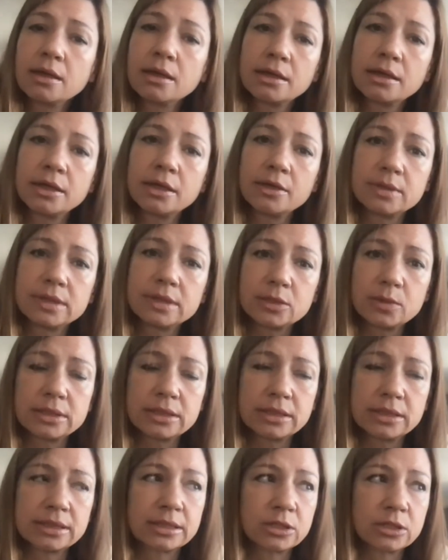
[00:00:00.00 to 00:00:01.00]
Here in
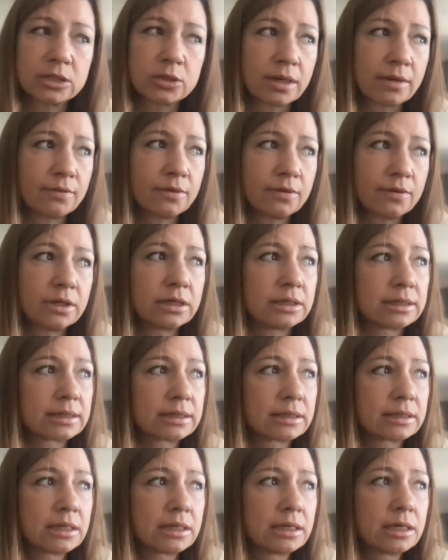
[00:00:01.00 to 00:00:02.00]
Switzerland, 12
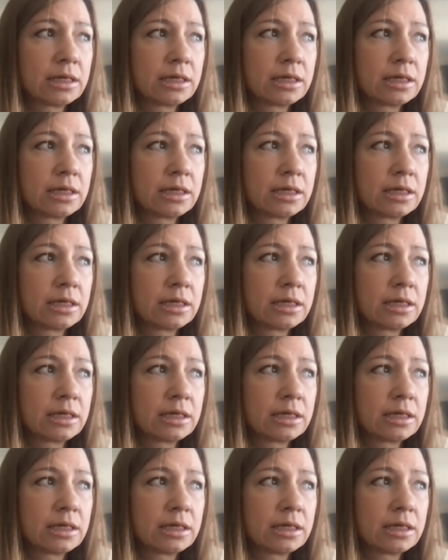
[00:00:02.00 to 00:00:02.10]
years.